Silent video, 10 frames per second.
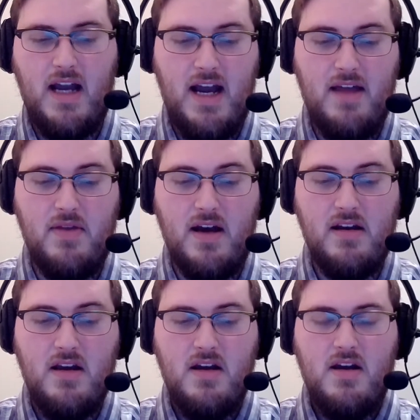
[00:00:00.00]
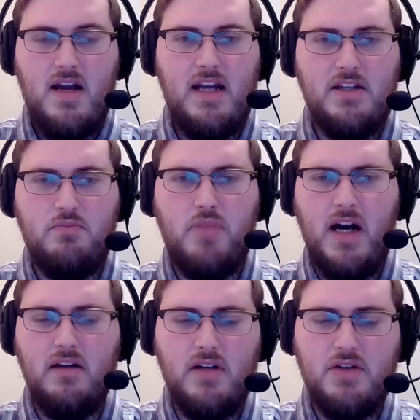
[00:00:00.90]
and that it is
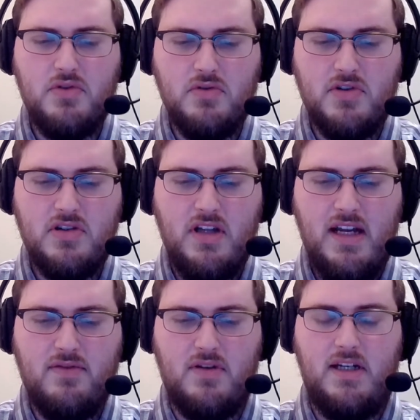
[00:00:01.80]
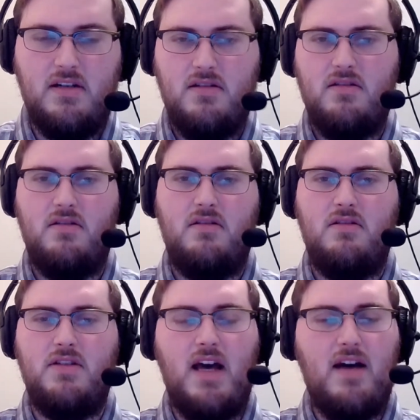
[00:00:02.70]
biological slavery
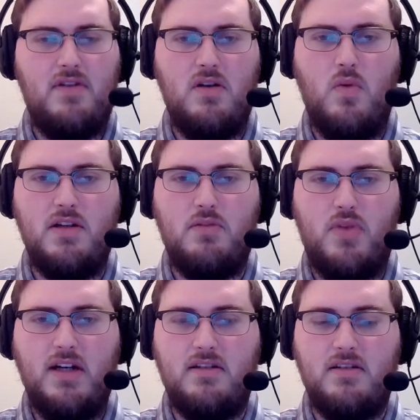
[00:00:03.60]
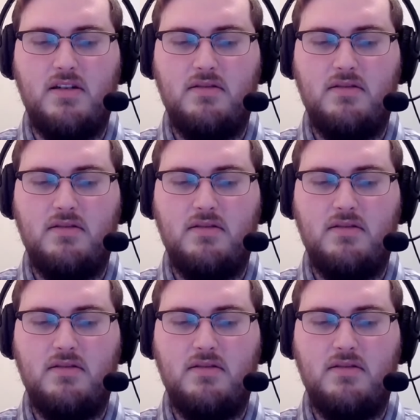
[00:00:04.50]
to have an unwanted pregnancy.